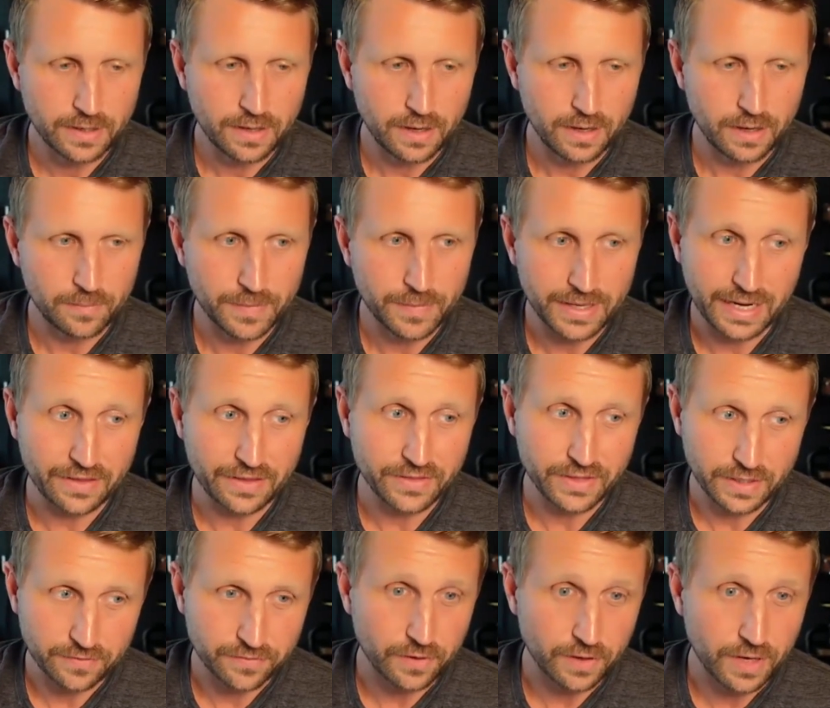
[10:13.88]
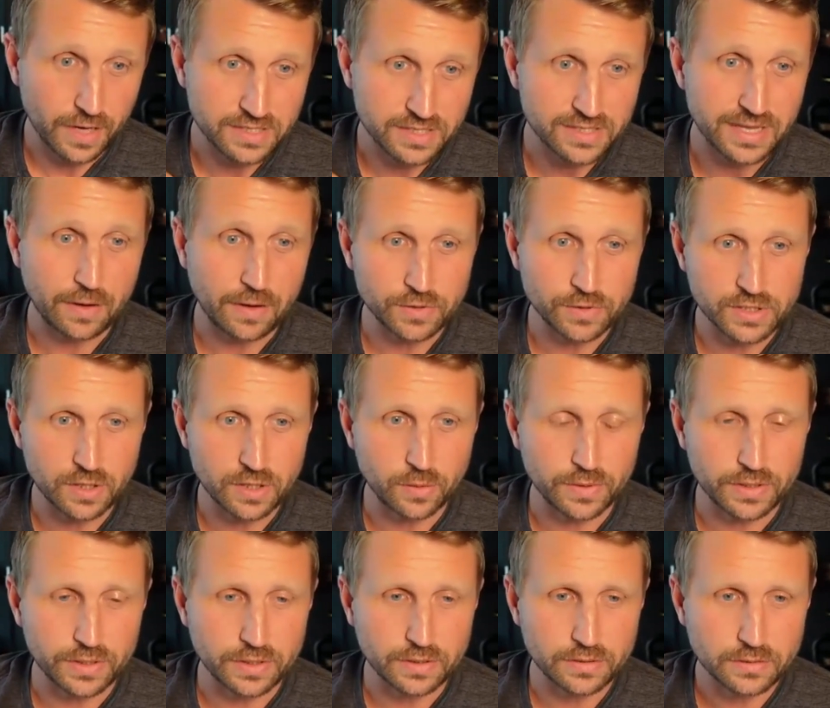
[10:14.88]
And I think for us, that was
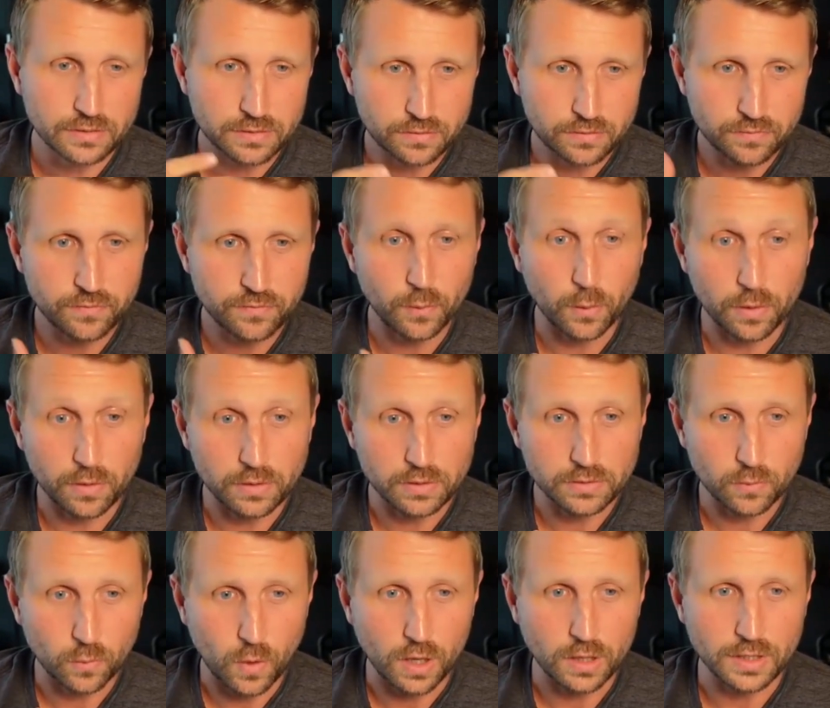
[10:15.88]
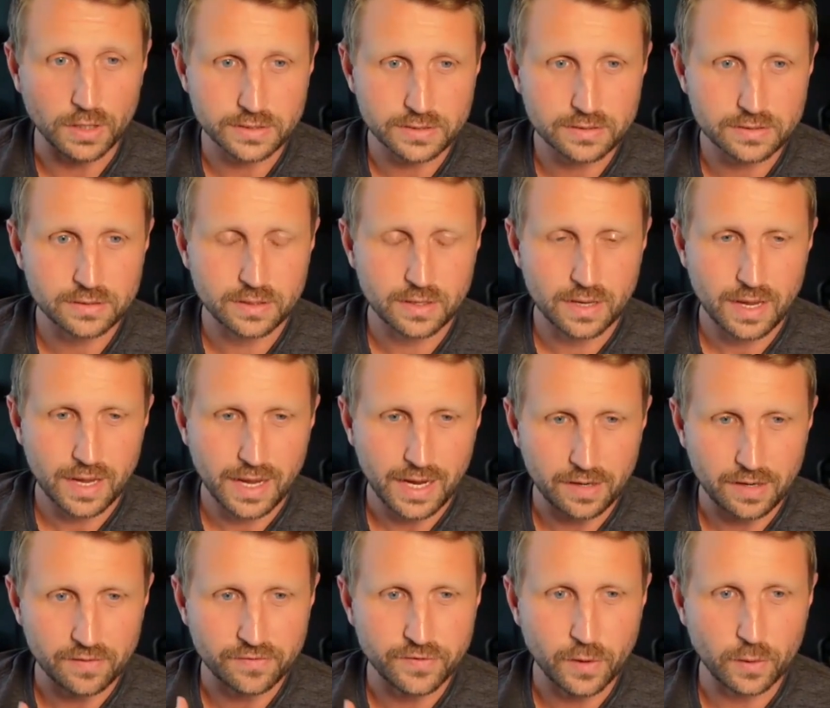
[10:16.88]
going for wallets
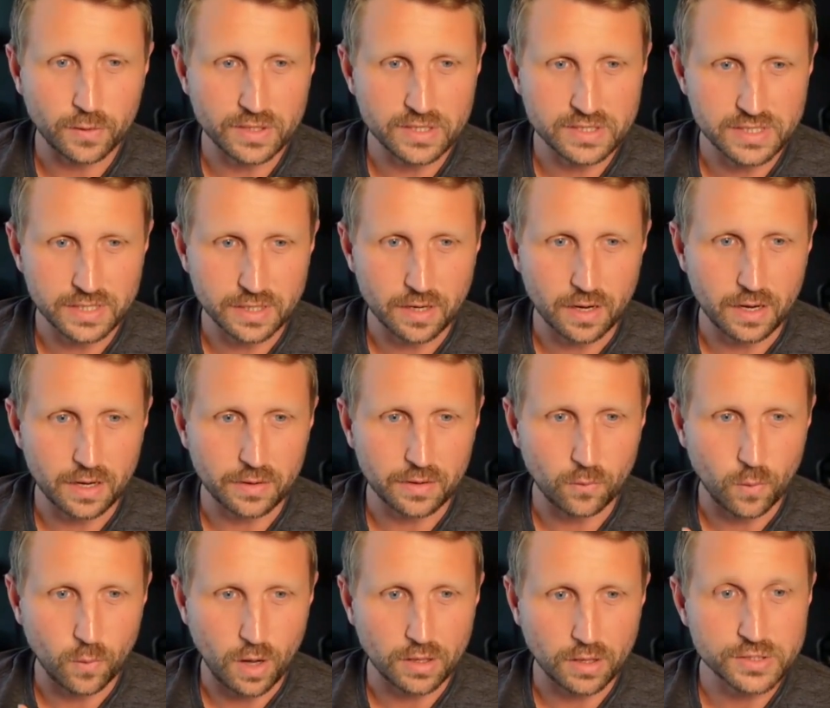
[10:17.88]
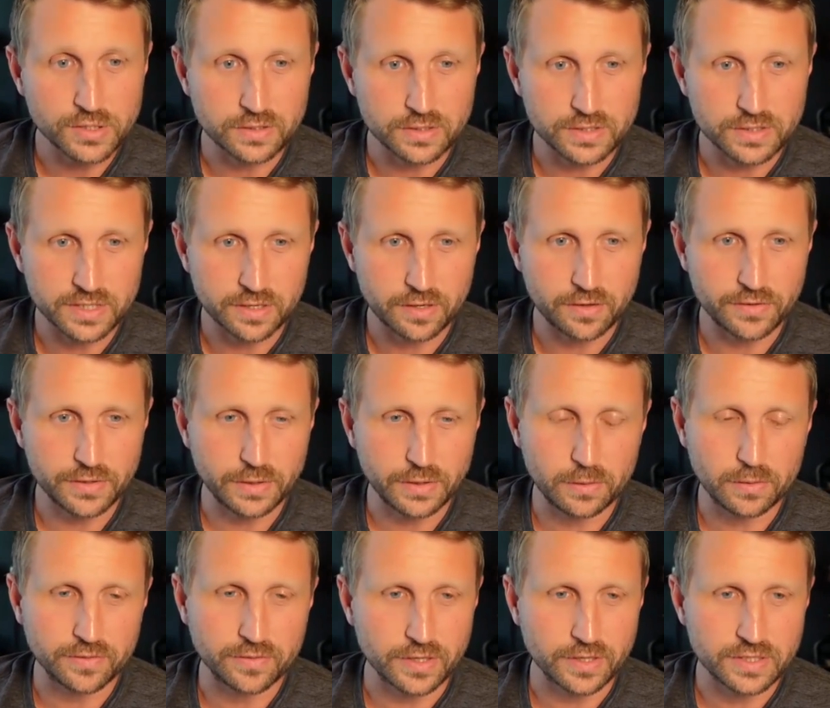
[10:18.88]
and focusing on wallets are the center of the
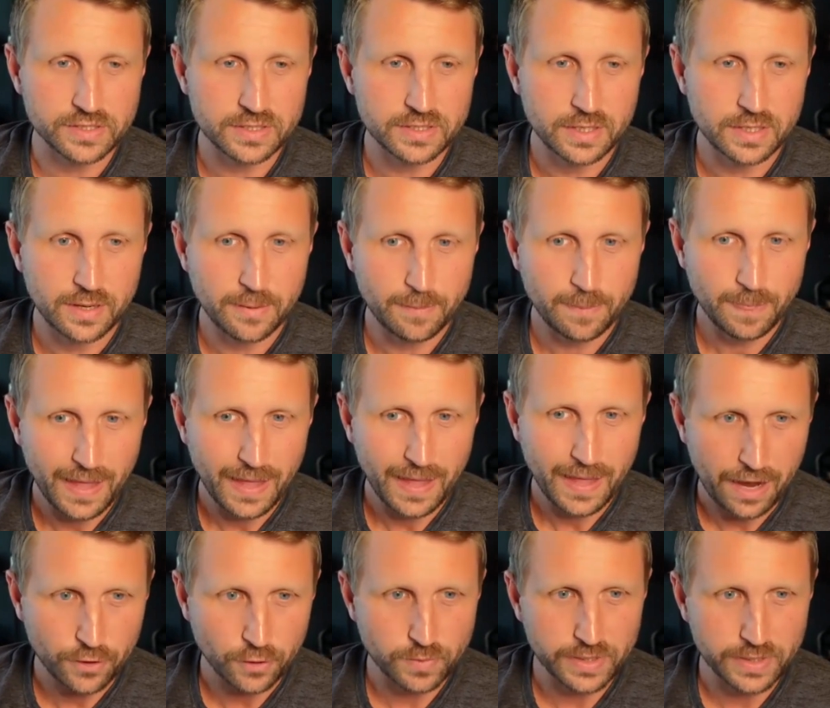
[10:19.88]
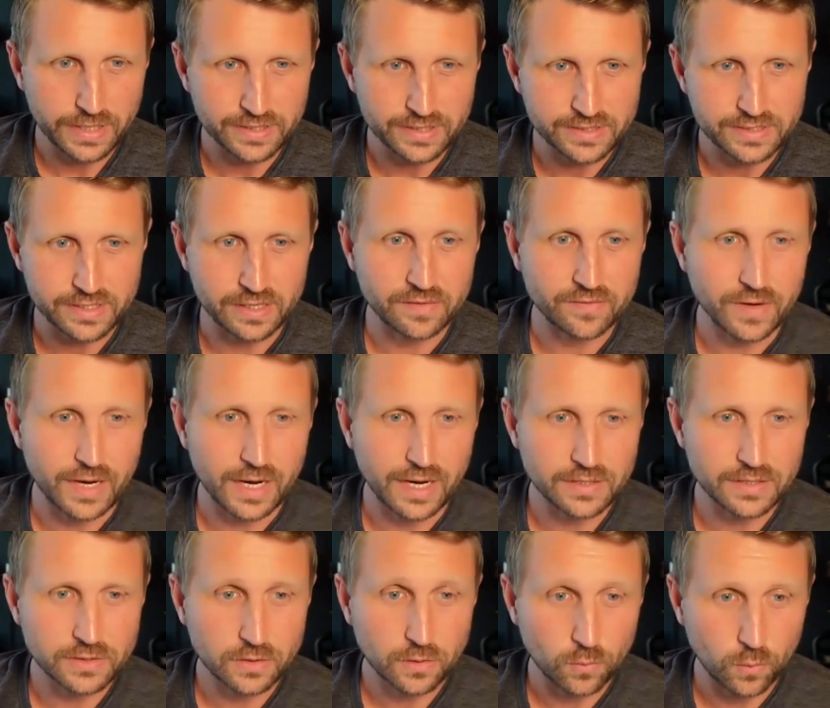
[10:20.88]
universe. How do we
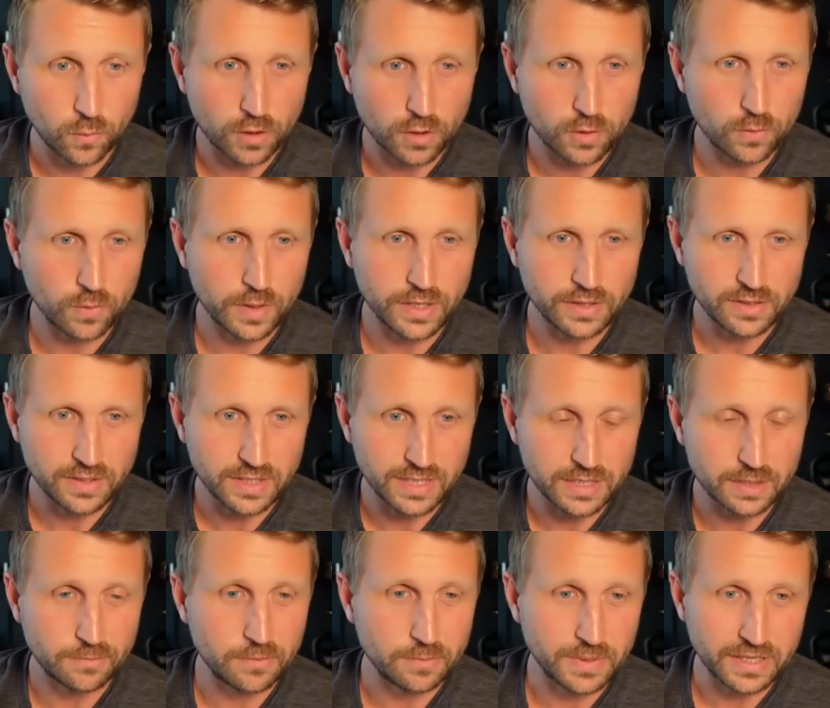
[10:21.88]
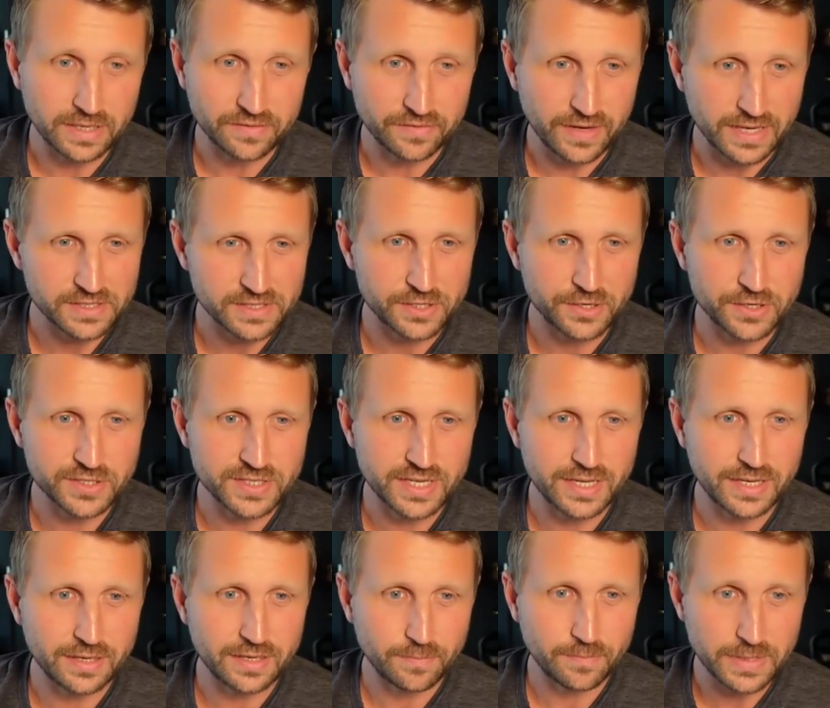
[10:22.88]
incentivize, work with, get them to be investors
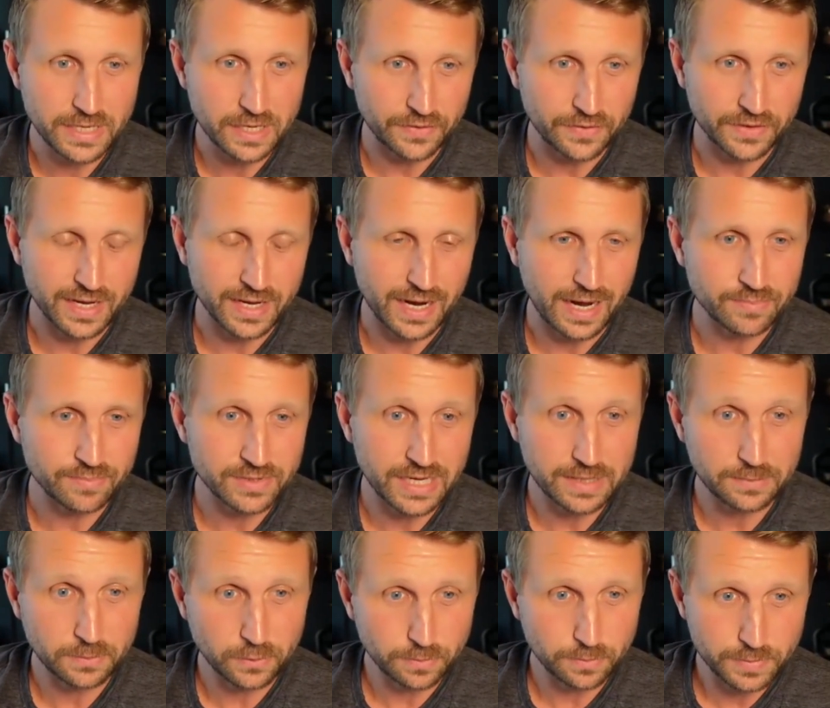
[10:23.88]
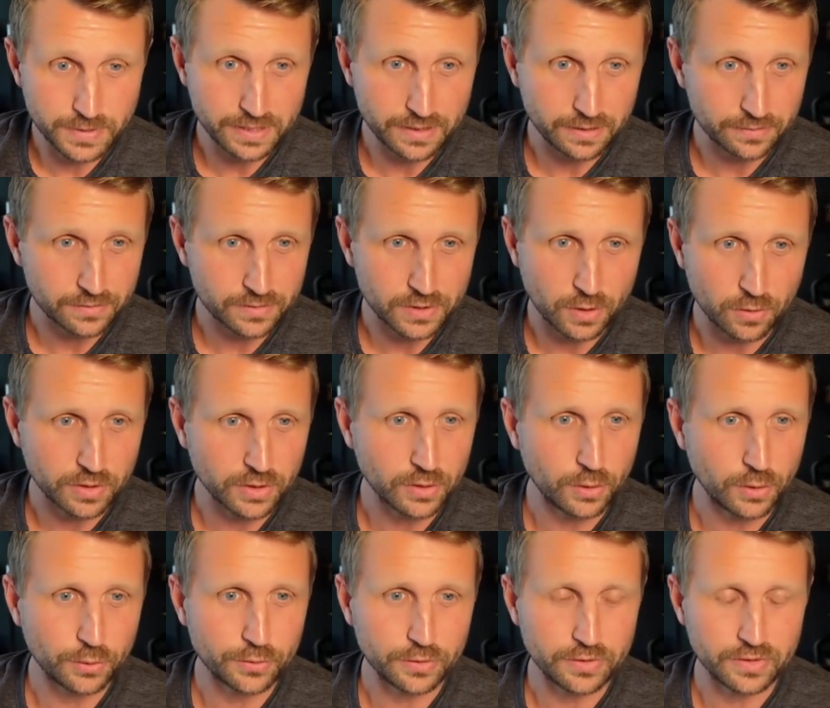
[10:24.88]
in, be on the cap table, be a token
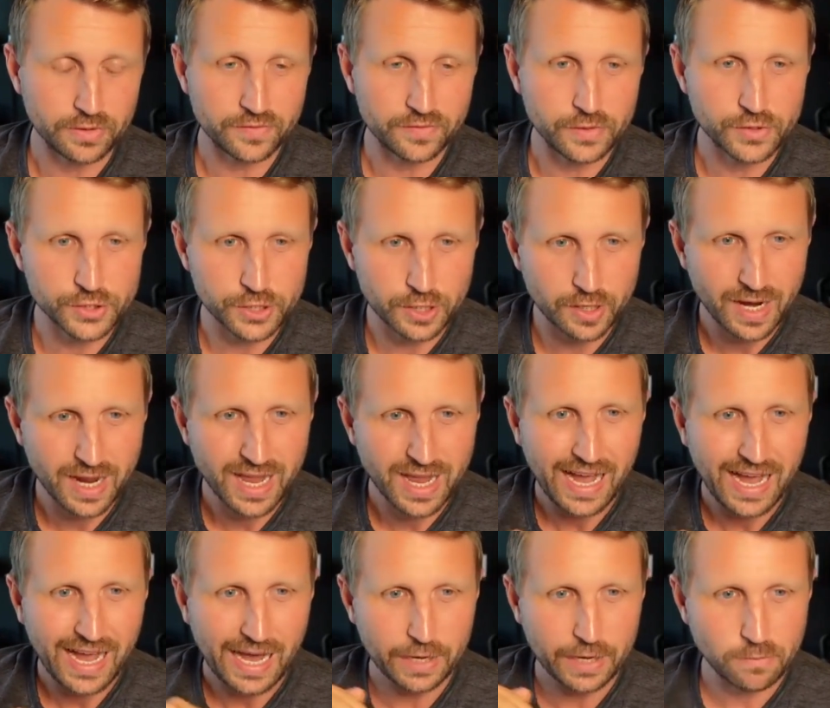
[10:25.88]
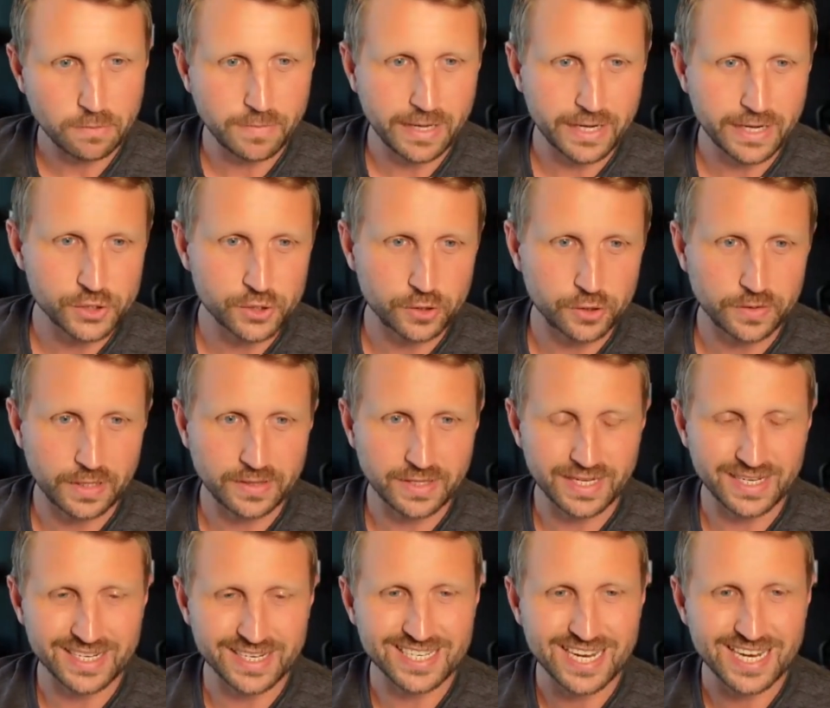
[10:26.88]
holder in the future? How do we make sure that
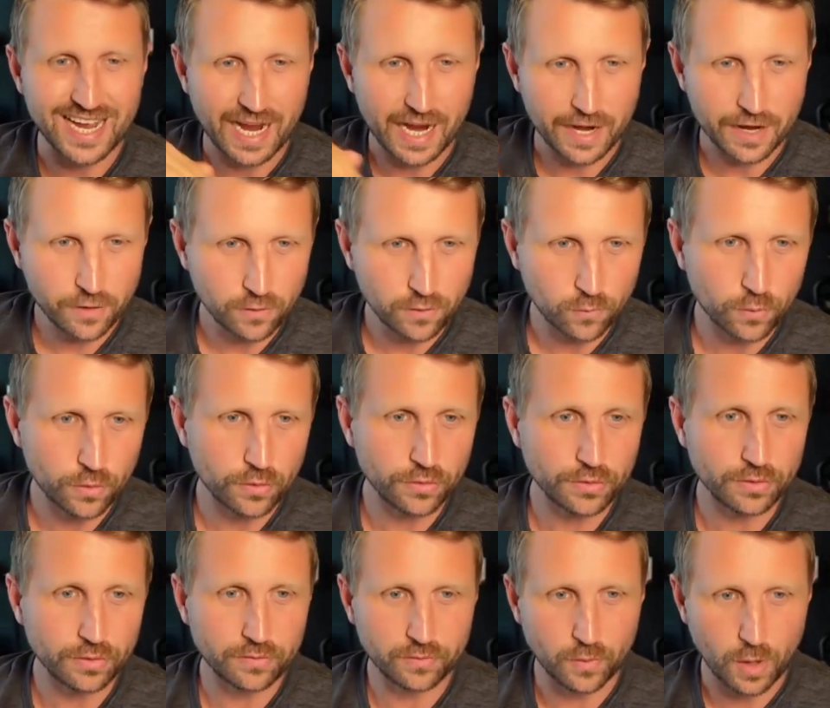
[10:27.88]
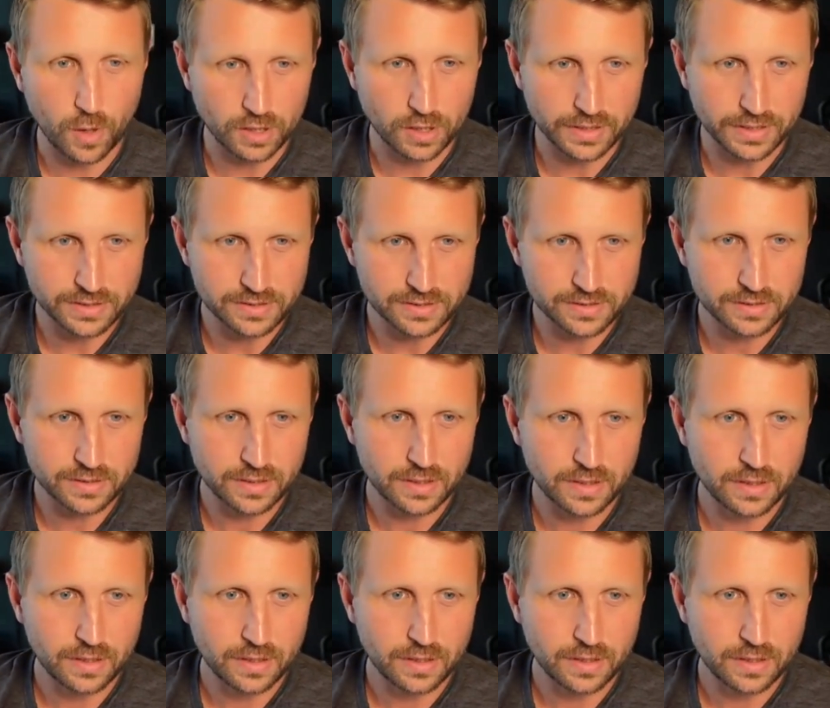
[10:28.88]
the entire world of wallets